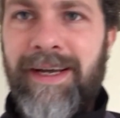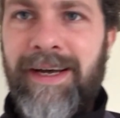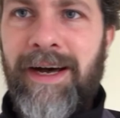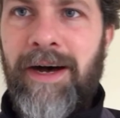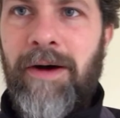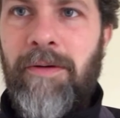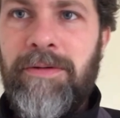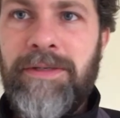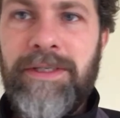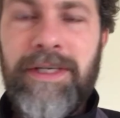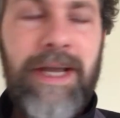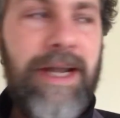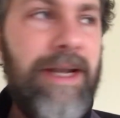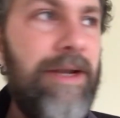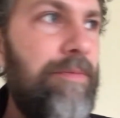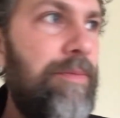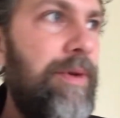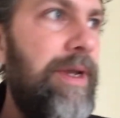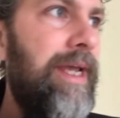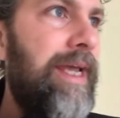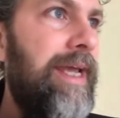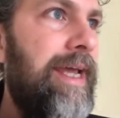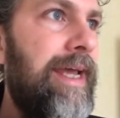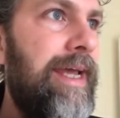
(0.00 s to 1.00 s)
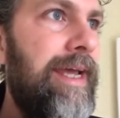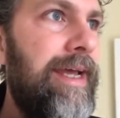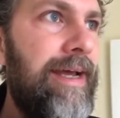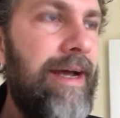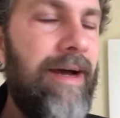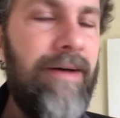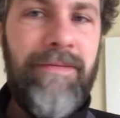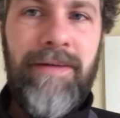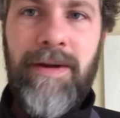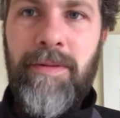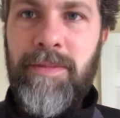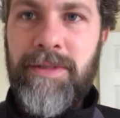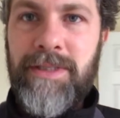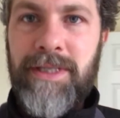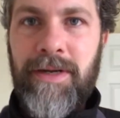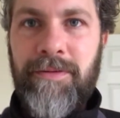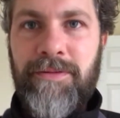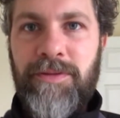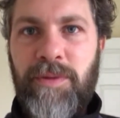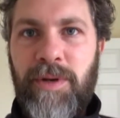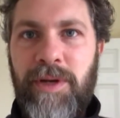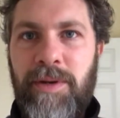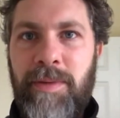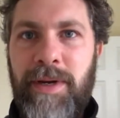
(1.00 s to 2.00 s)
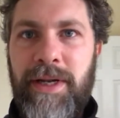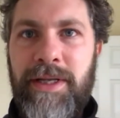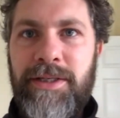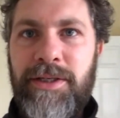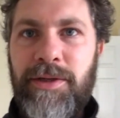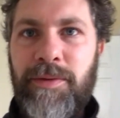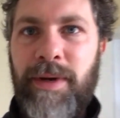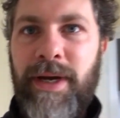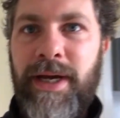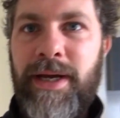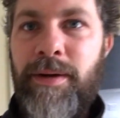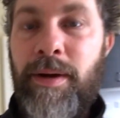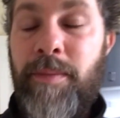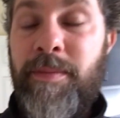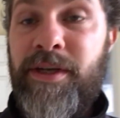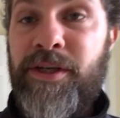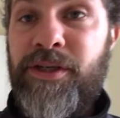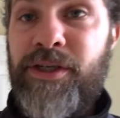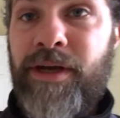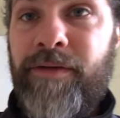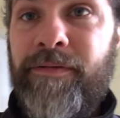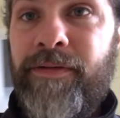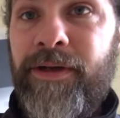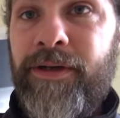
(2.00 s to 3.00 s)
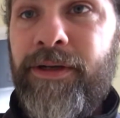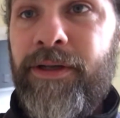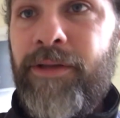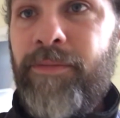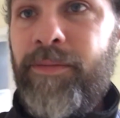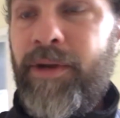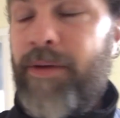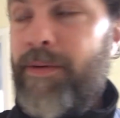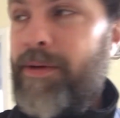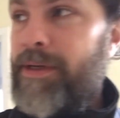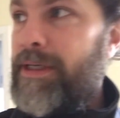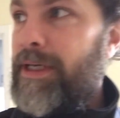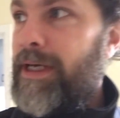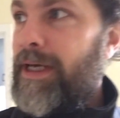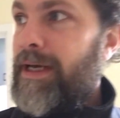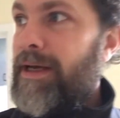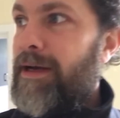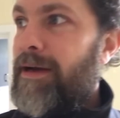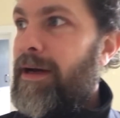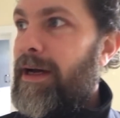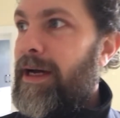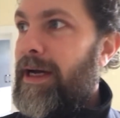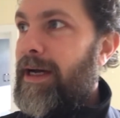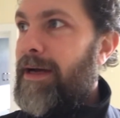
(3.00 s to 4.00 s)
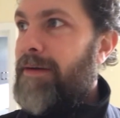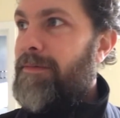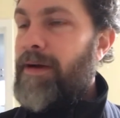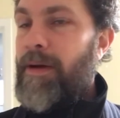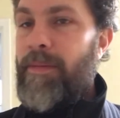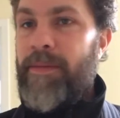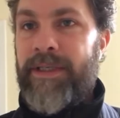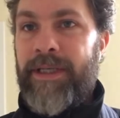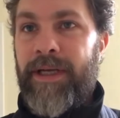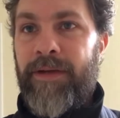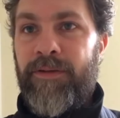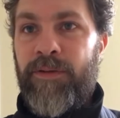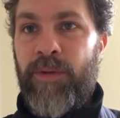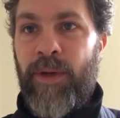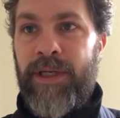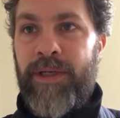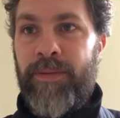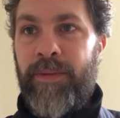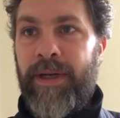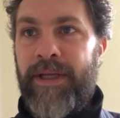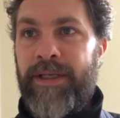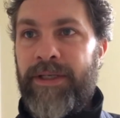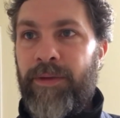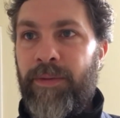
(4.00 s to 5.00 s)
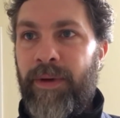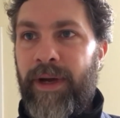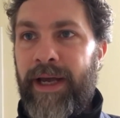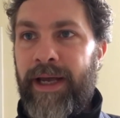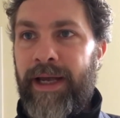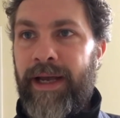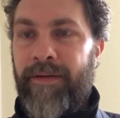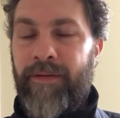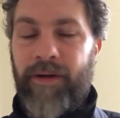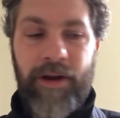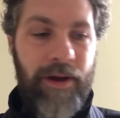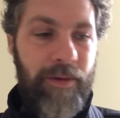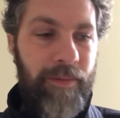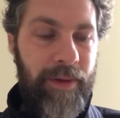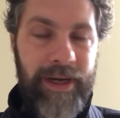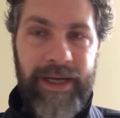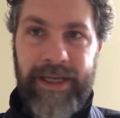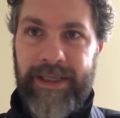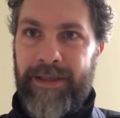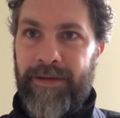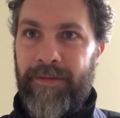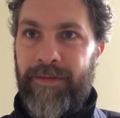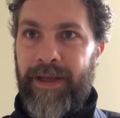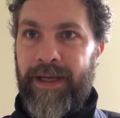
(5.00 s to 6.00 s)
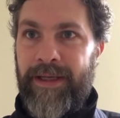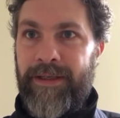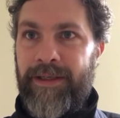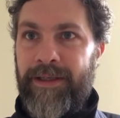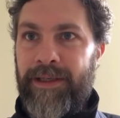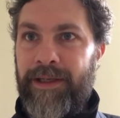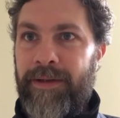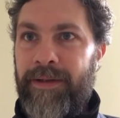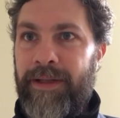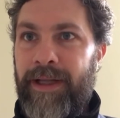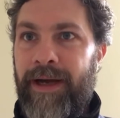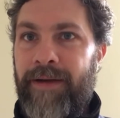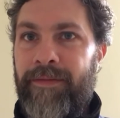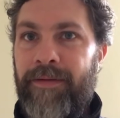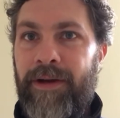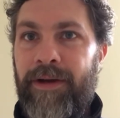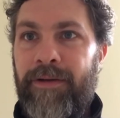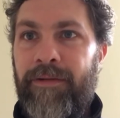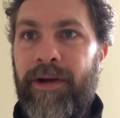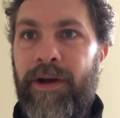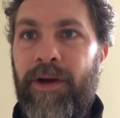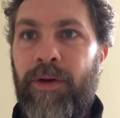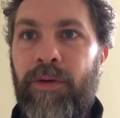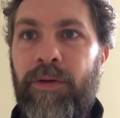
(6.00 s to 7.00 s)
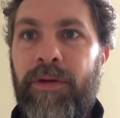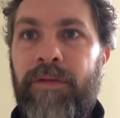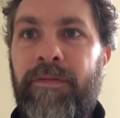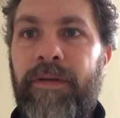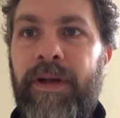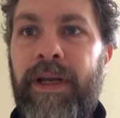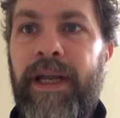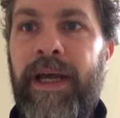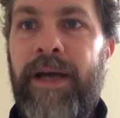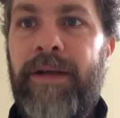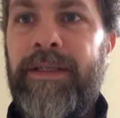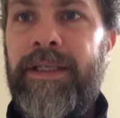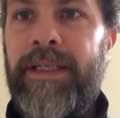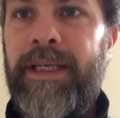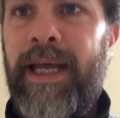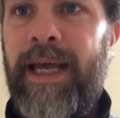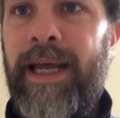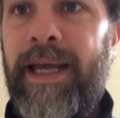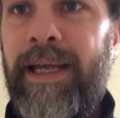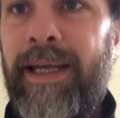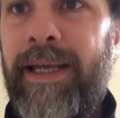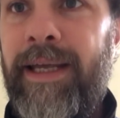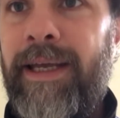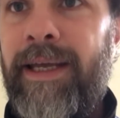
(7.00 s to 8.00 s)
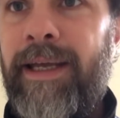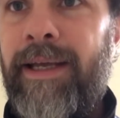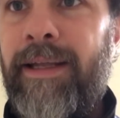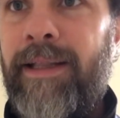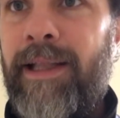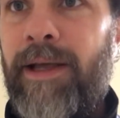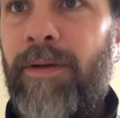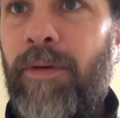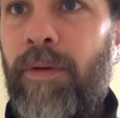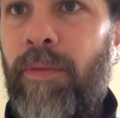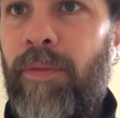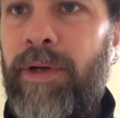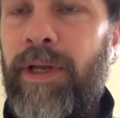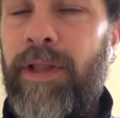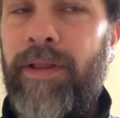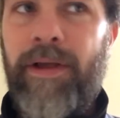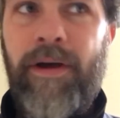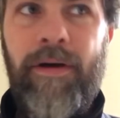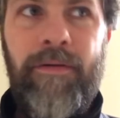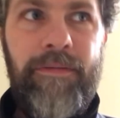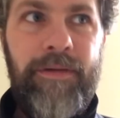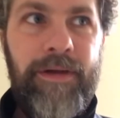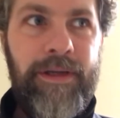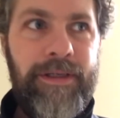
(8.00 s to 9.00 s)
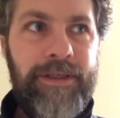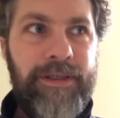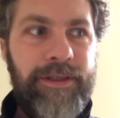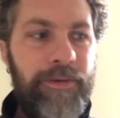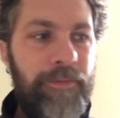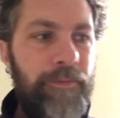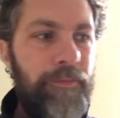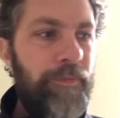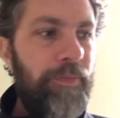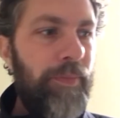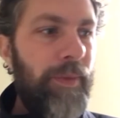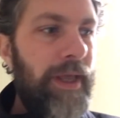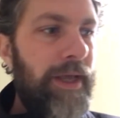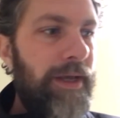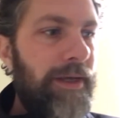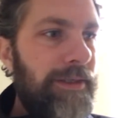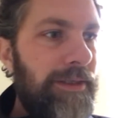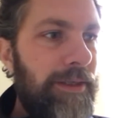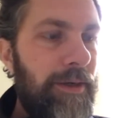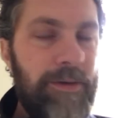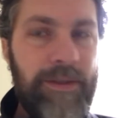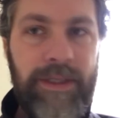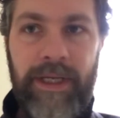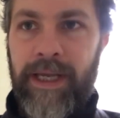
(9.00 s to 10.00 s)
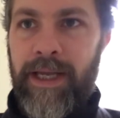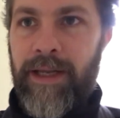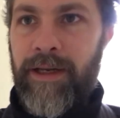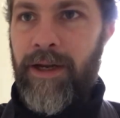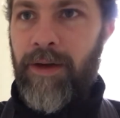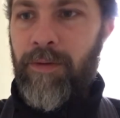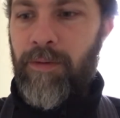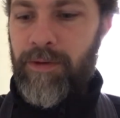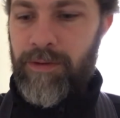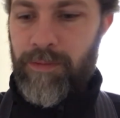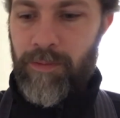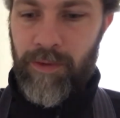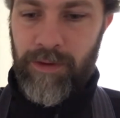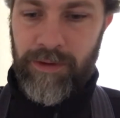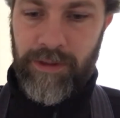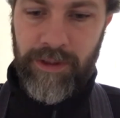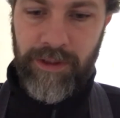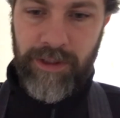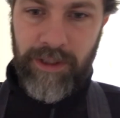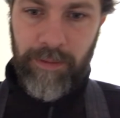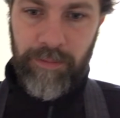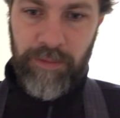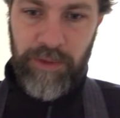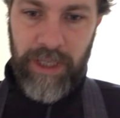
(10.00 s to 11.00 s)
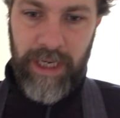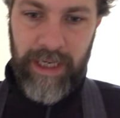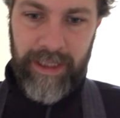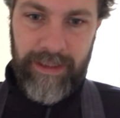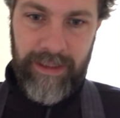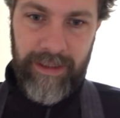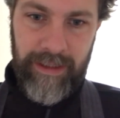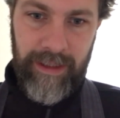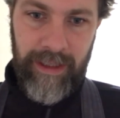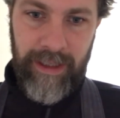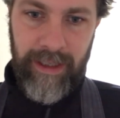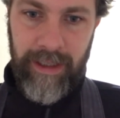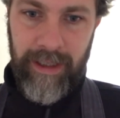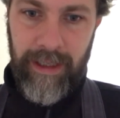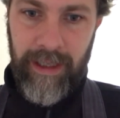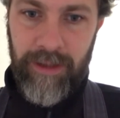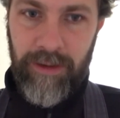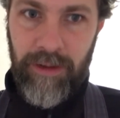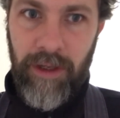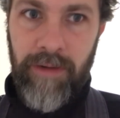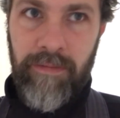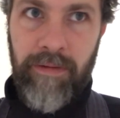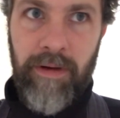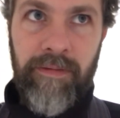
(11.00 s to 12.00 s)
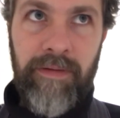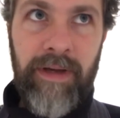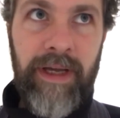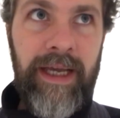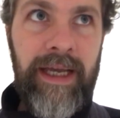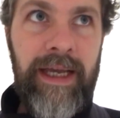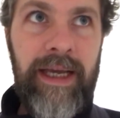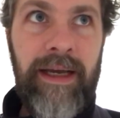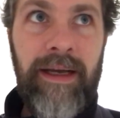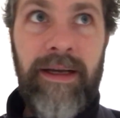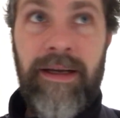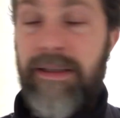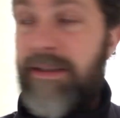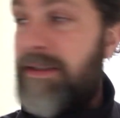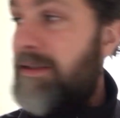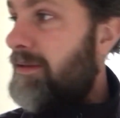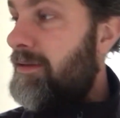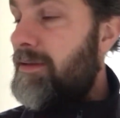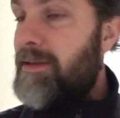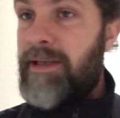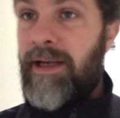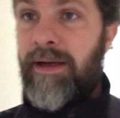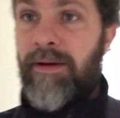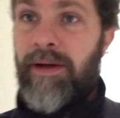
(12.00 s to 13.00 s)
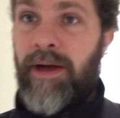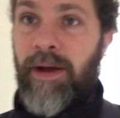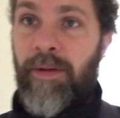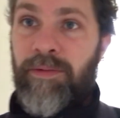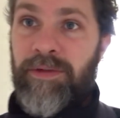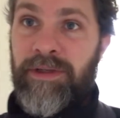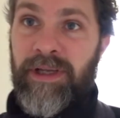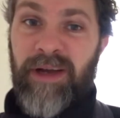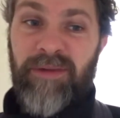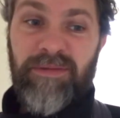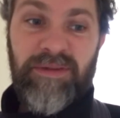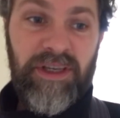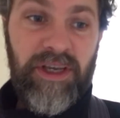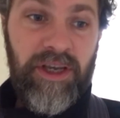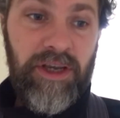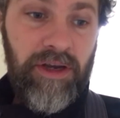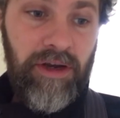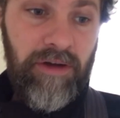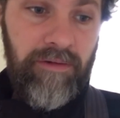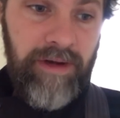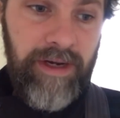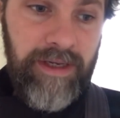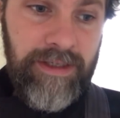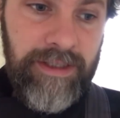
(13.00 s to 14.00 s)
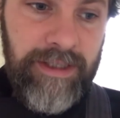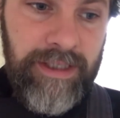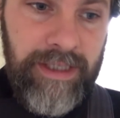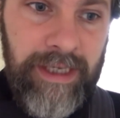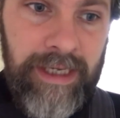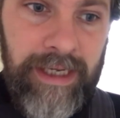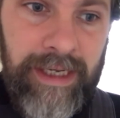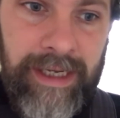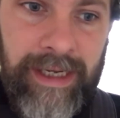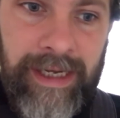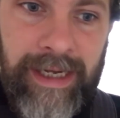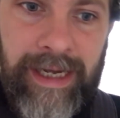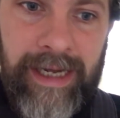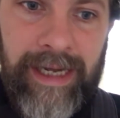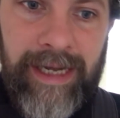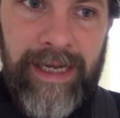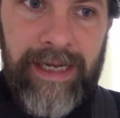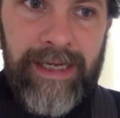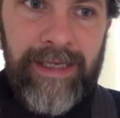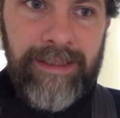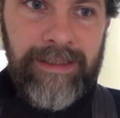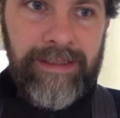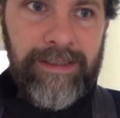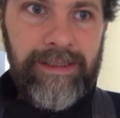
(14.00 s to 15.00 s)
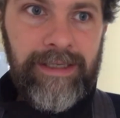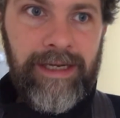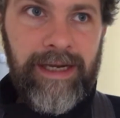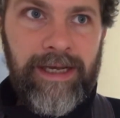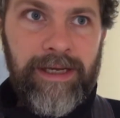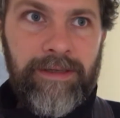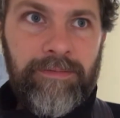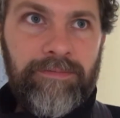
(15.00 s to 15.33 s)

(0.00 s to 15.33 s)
wasn't going to be here. I found myself 20 minutes away. I'm in Sheffield at the moment. Found myself 20 minutes away. I've got it on my list of things to do that I've got to record a video today. They want one in the office. So I was thinking, you know, what's the subject? I drove over here because, you know, I was curious, and